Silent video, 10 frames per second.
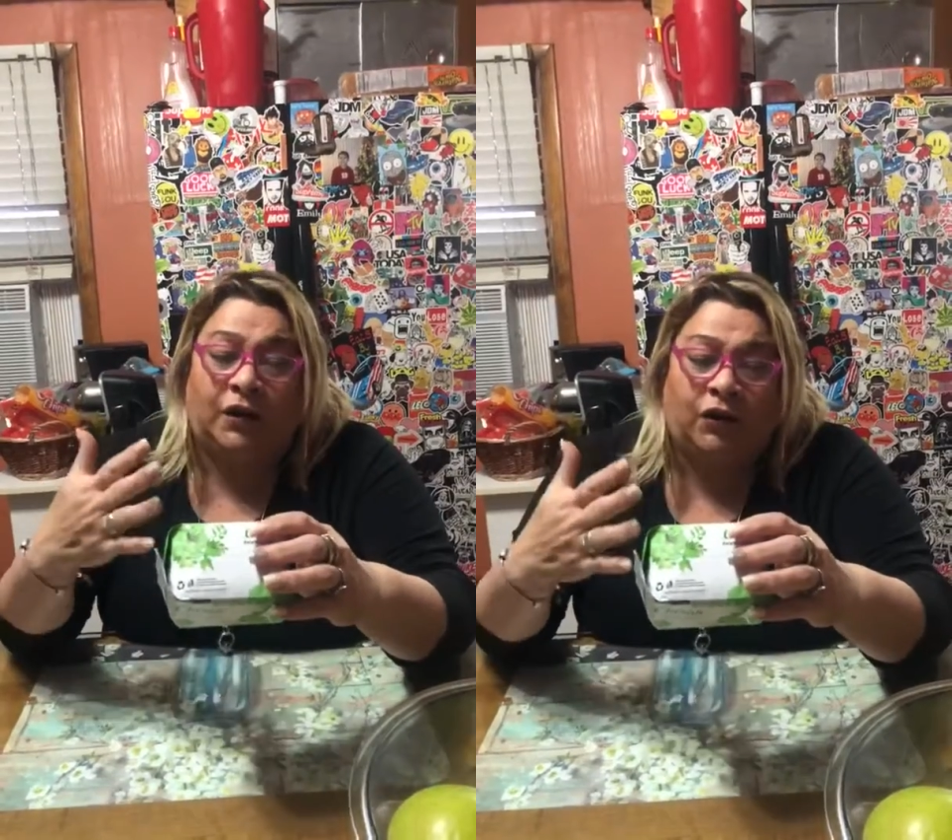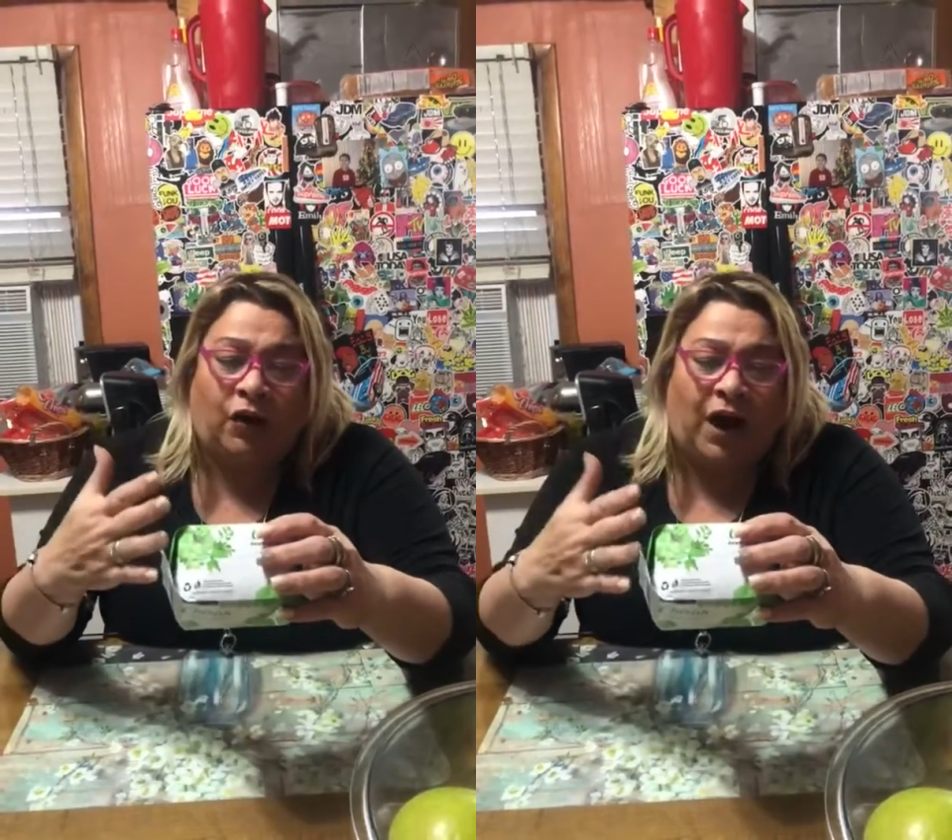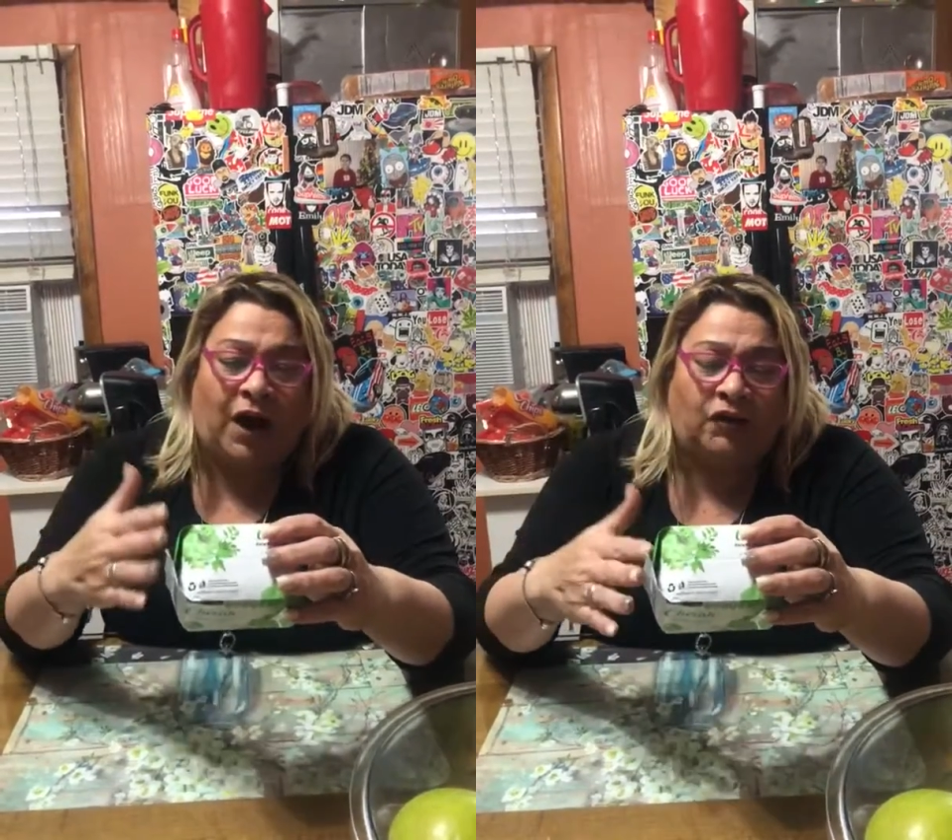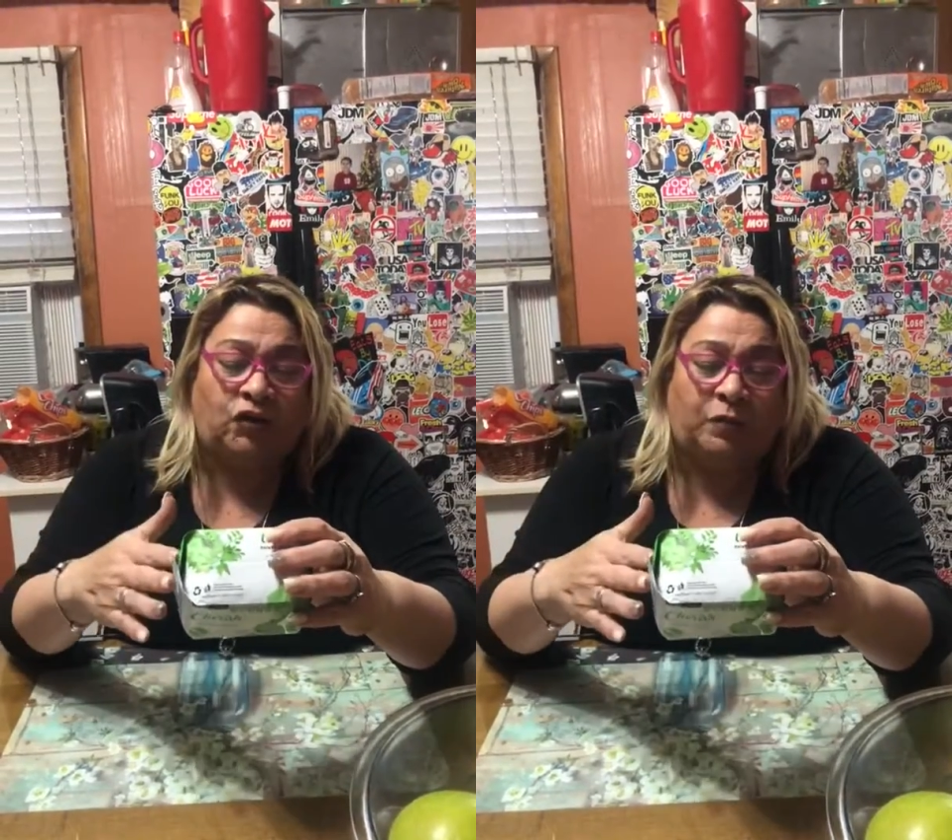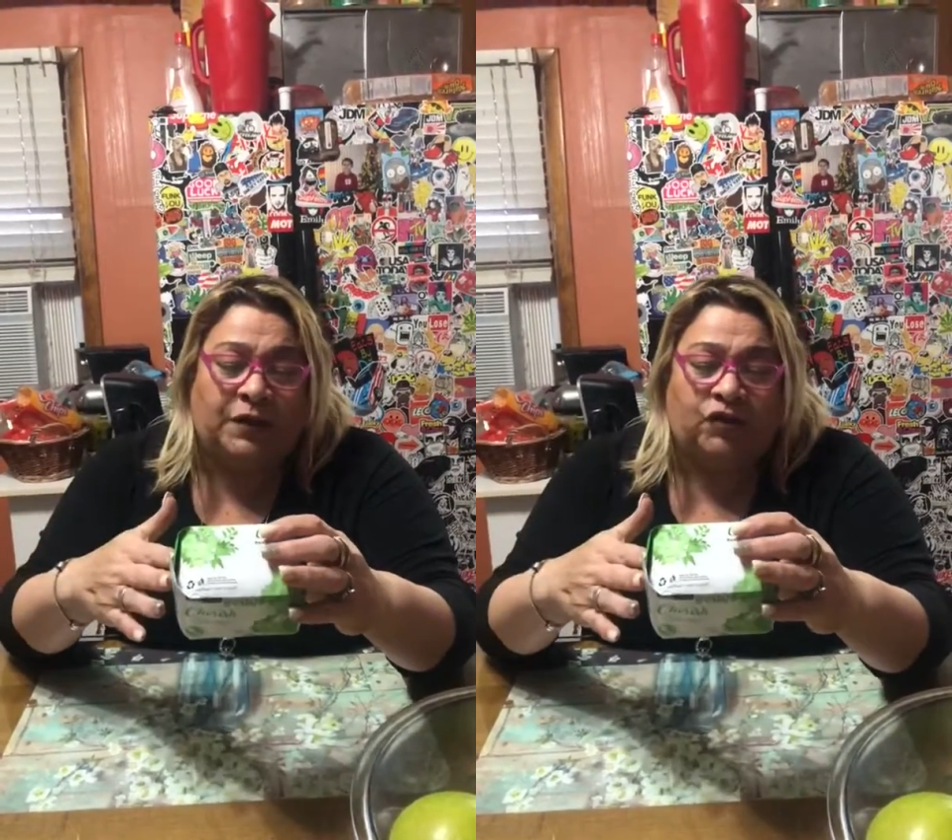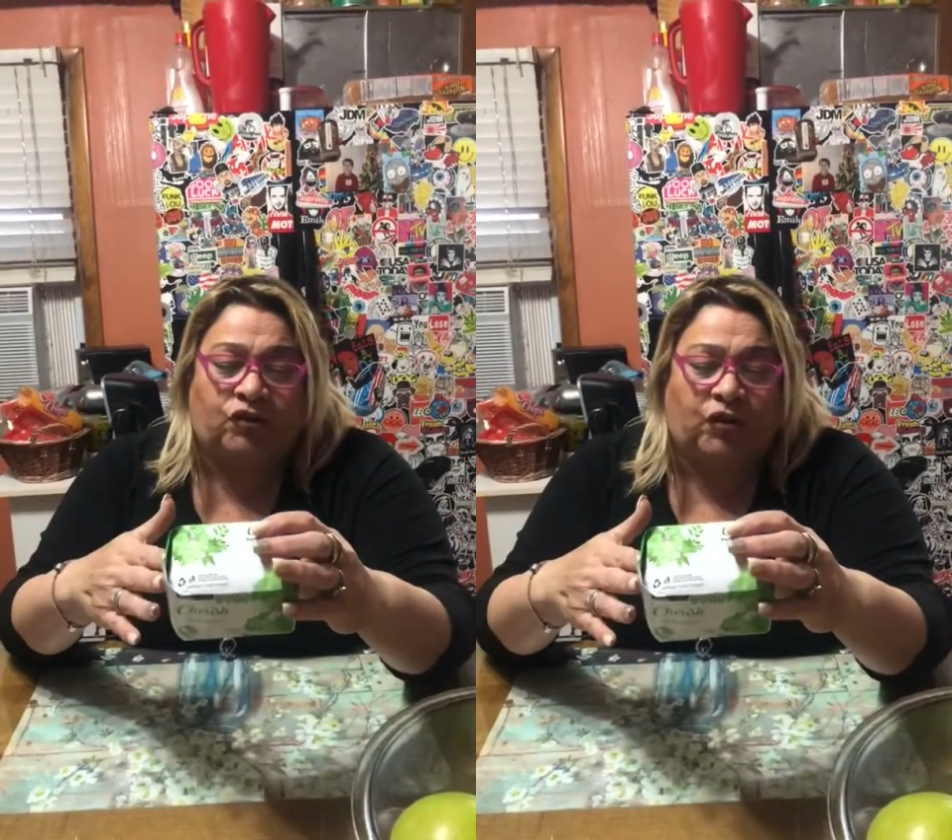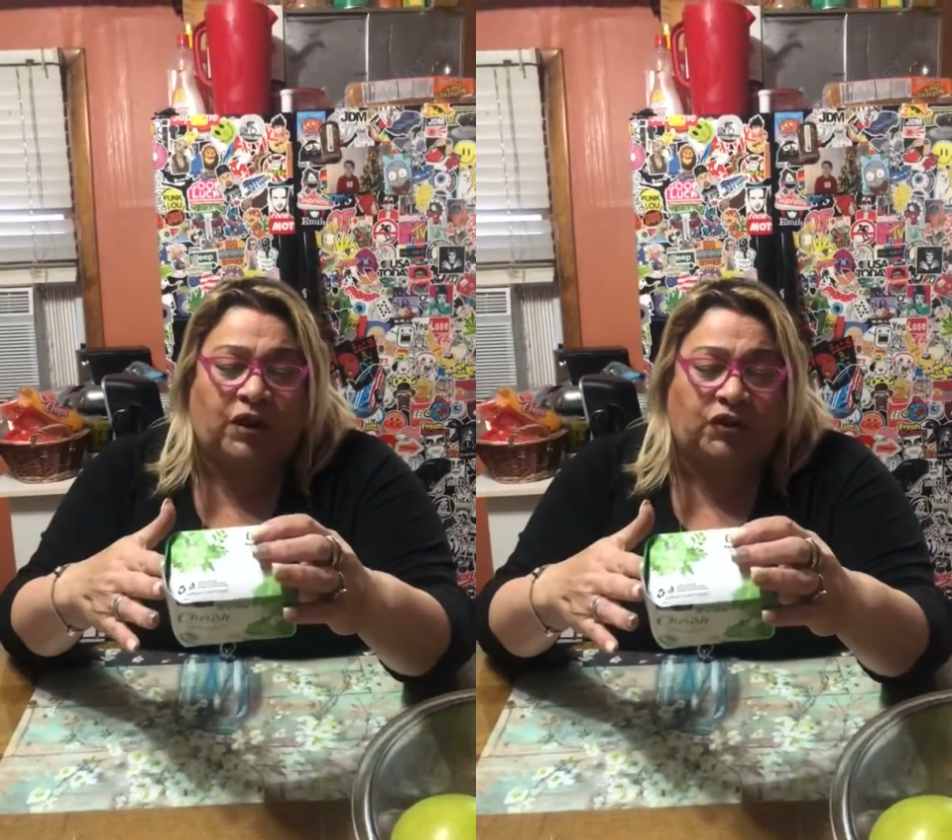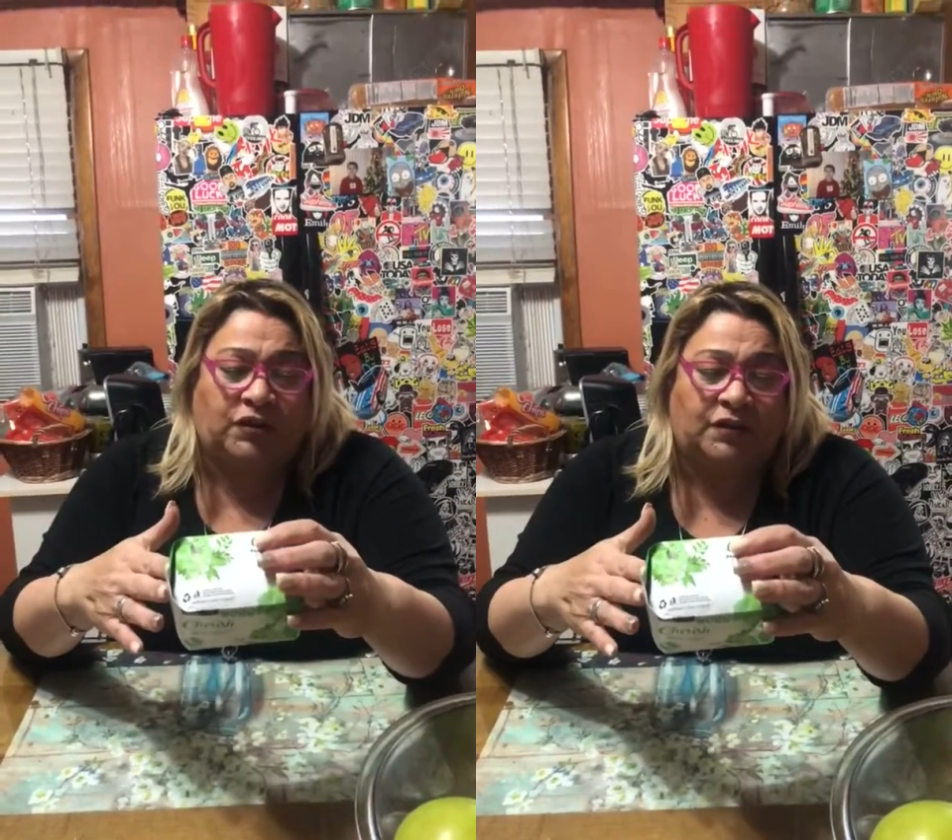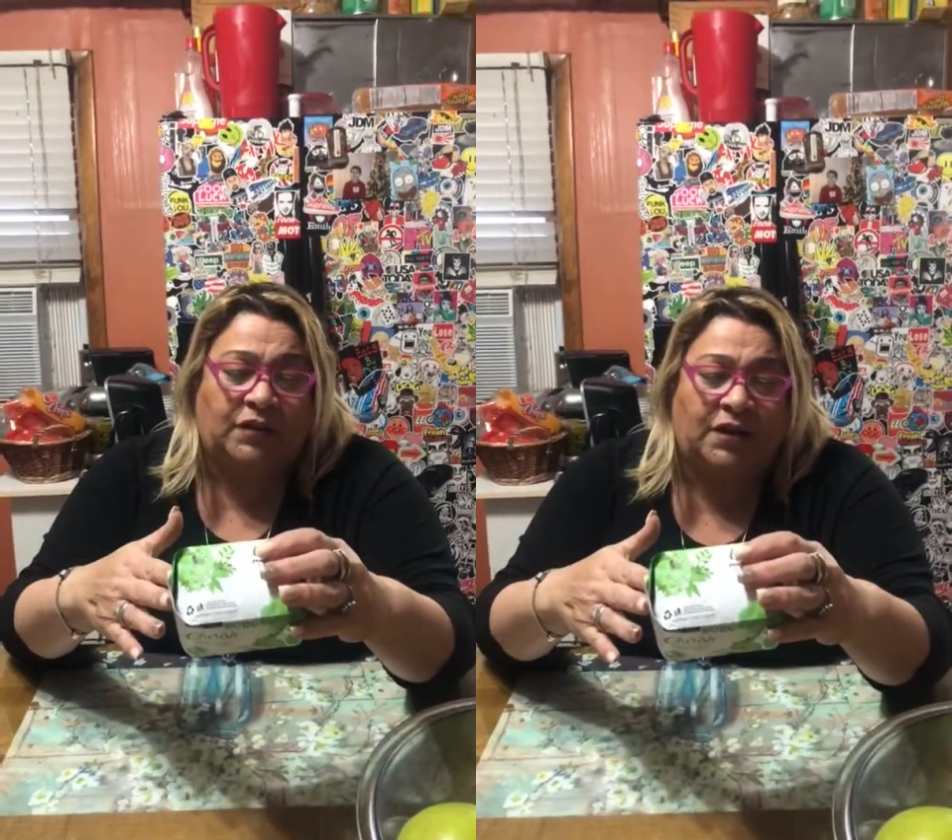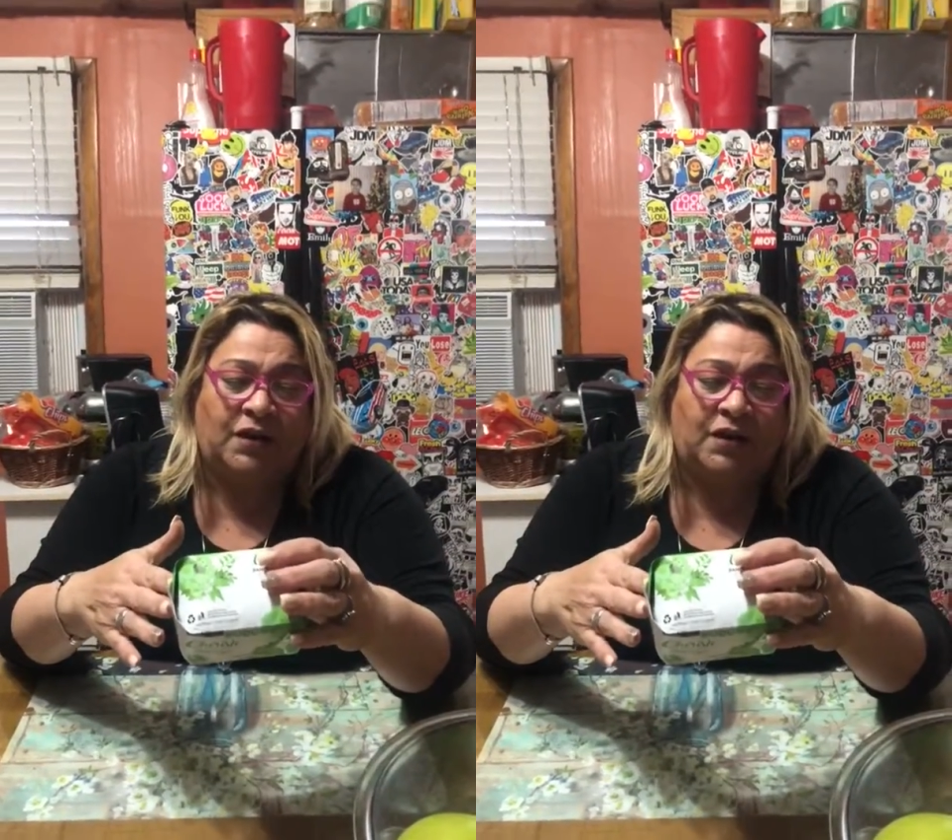your actual menstruation